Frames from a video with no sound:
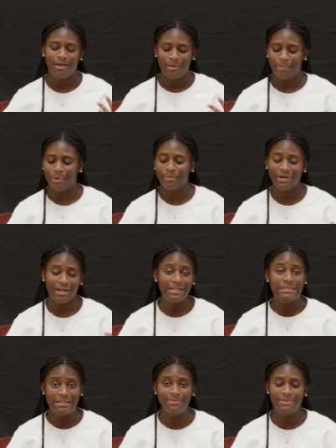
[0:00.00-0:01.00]
But we're getting
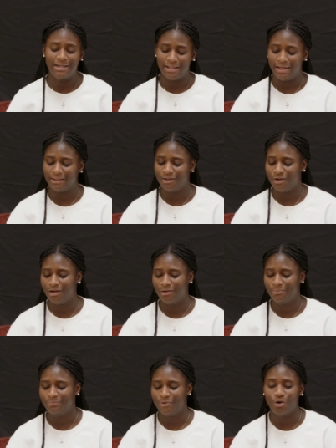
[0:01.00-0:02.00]
deep today. Like the
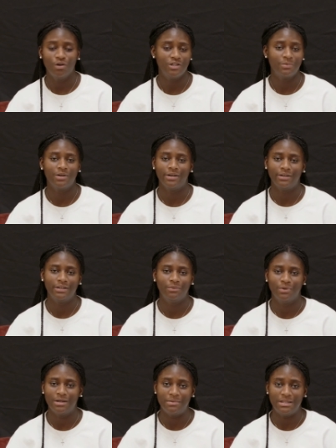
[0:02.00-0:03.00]
Holy Spirit, He
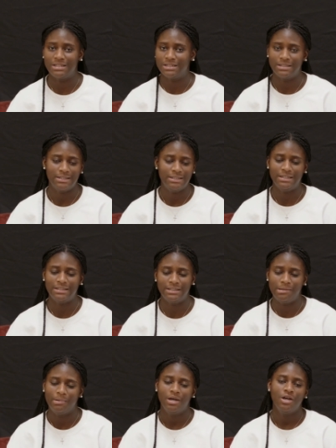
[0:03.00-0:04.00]
wanted me to dig deep.
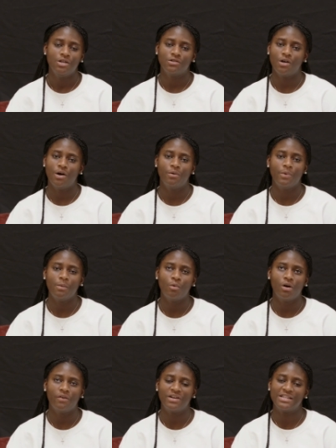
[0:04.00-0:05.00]
So it would be more
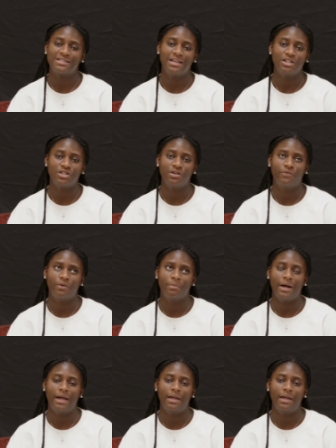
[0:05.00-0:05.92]
of an extension from my